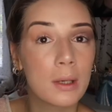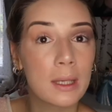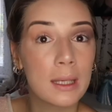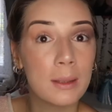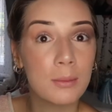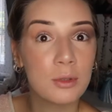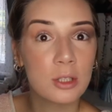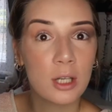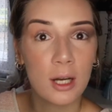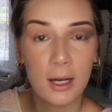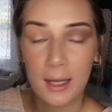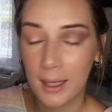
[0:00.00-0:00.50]
we'll
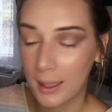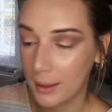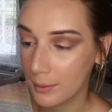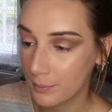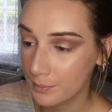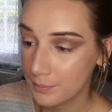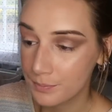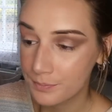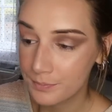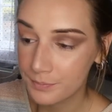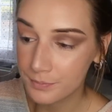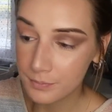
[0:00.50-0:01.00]
keep trying.
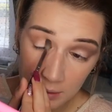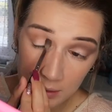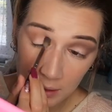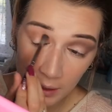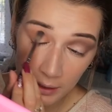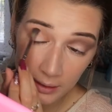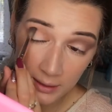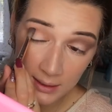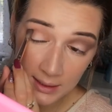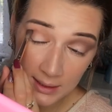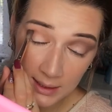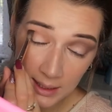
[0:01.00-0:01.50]
So
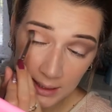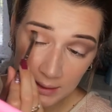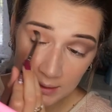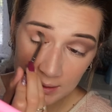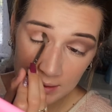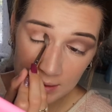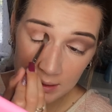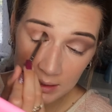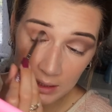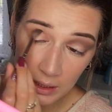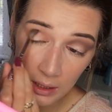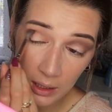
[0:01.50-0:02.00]
Sansa
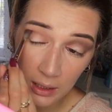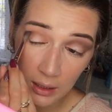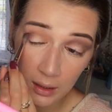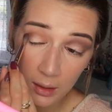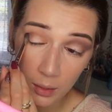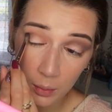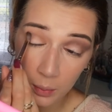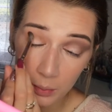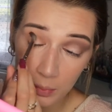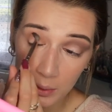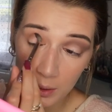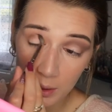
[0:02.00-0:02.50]

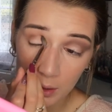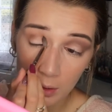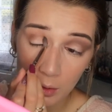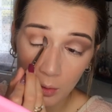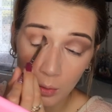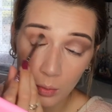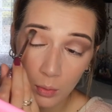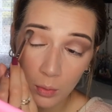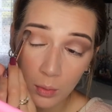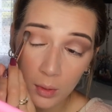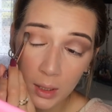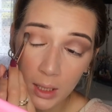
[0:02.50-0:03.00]
Stark being
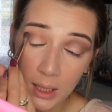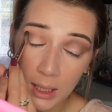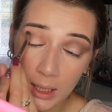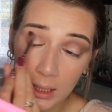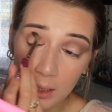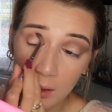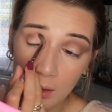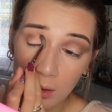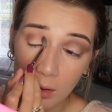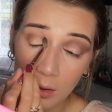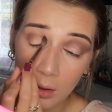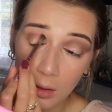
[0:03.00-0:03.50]

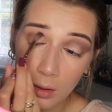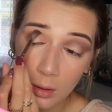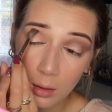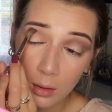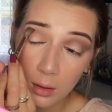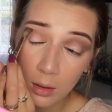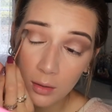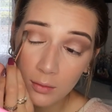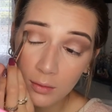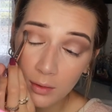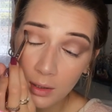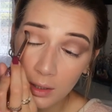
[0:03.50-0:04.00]
Queen
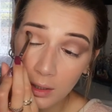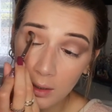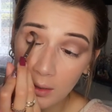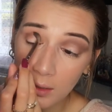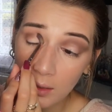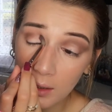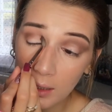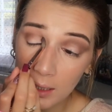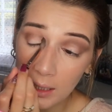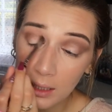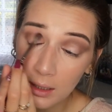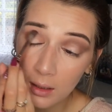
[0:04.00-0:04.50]
of
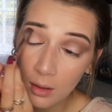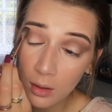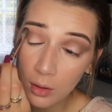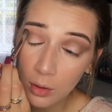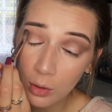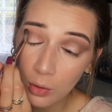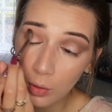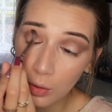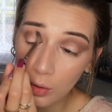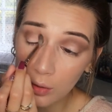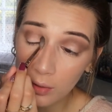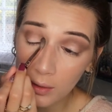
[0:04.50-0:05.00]
the
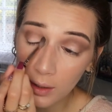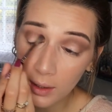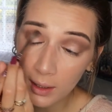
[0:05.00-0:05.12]
North.